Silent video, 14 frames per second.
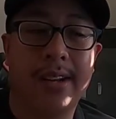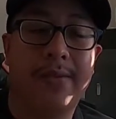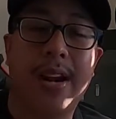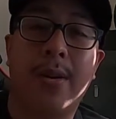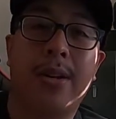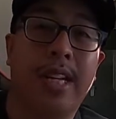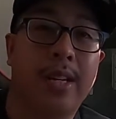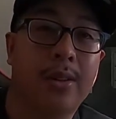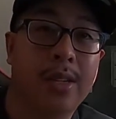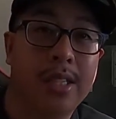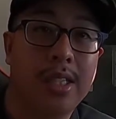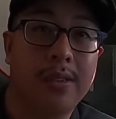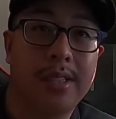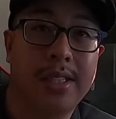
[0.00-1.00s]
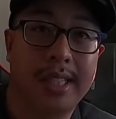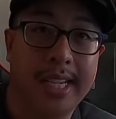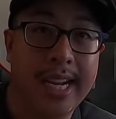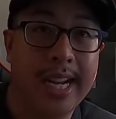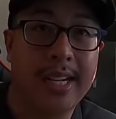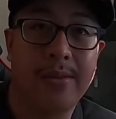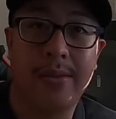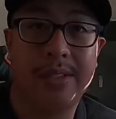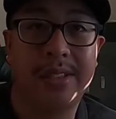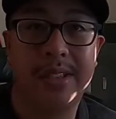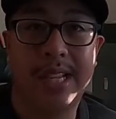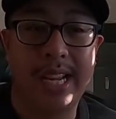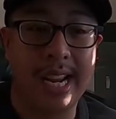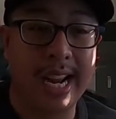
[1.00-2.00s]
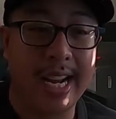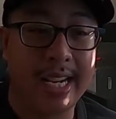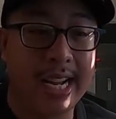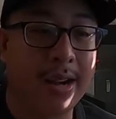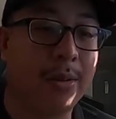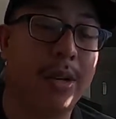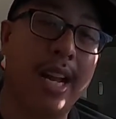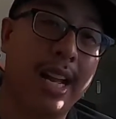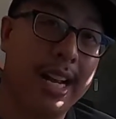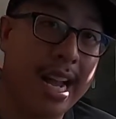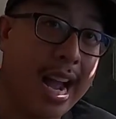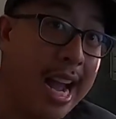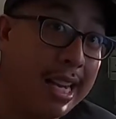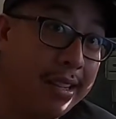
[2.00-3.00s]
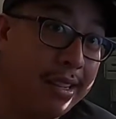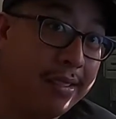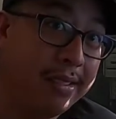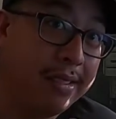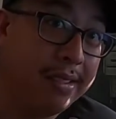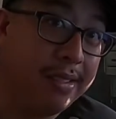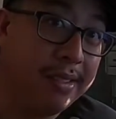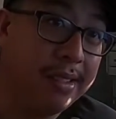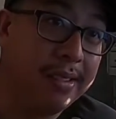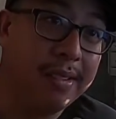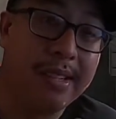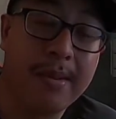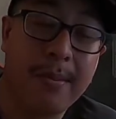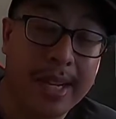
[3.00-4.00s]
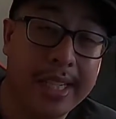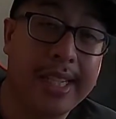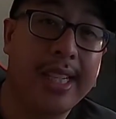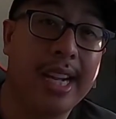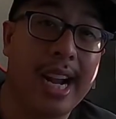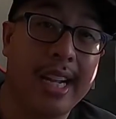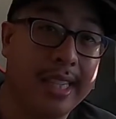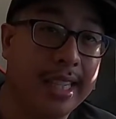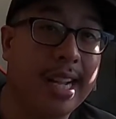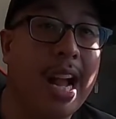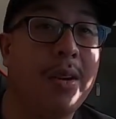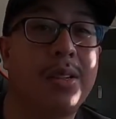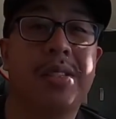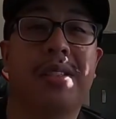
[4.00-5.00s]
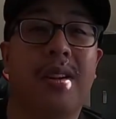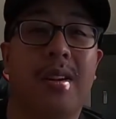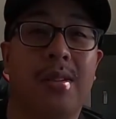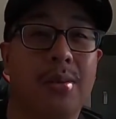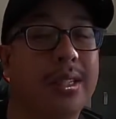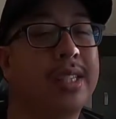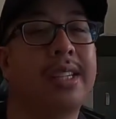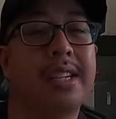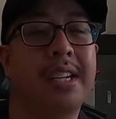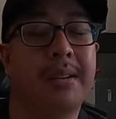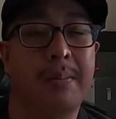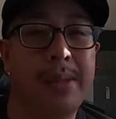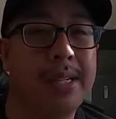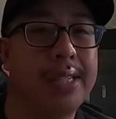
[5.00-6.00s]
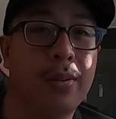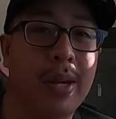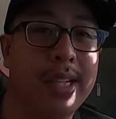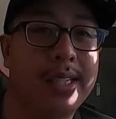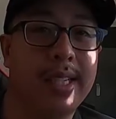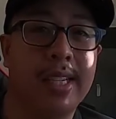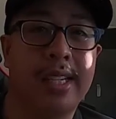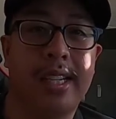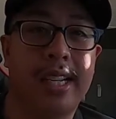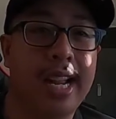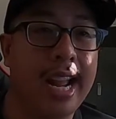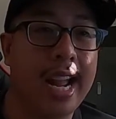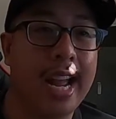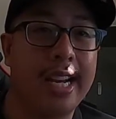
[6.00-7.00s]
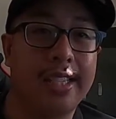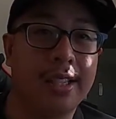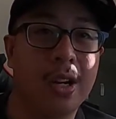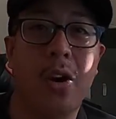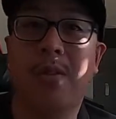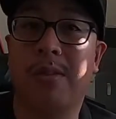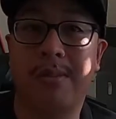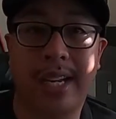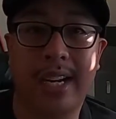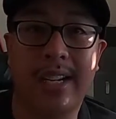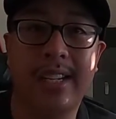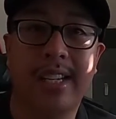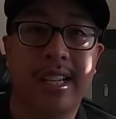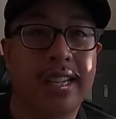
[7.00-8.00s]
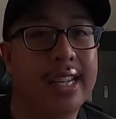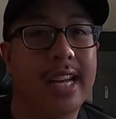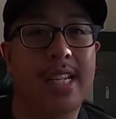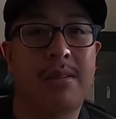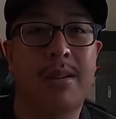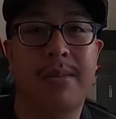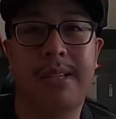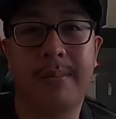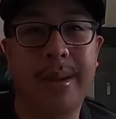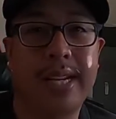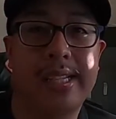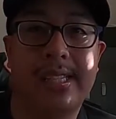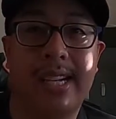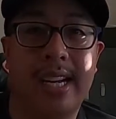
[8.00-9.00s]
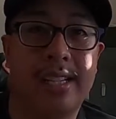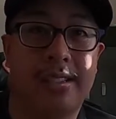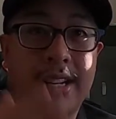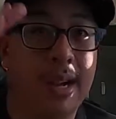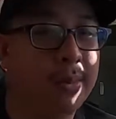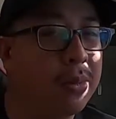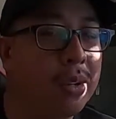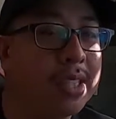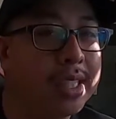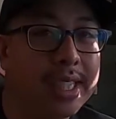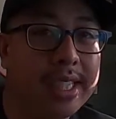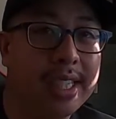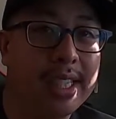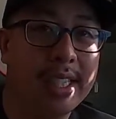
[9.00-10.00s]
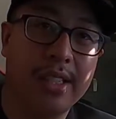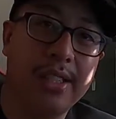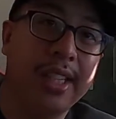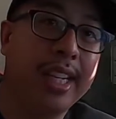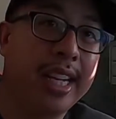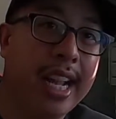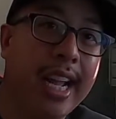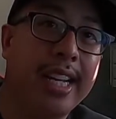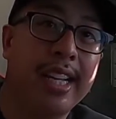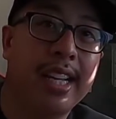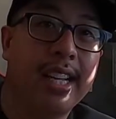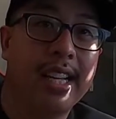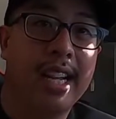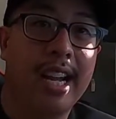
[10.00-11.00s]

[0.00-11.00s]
if I were to get coilovers again and I had the money, I think I would start with BC Racing and go from there. That is probably the baseline top quality you can get.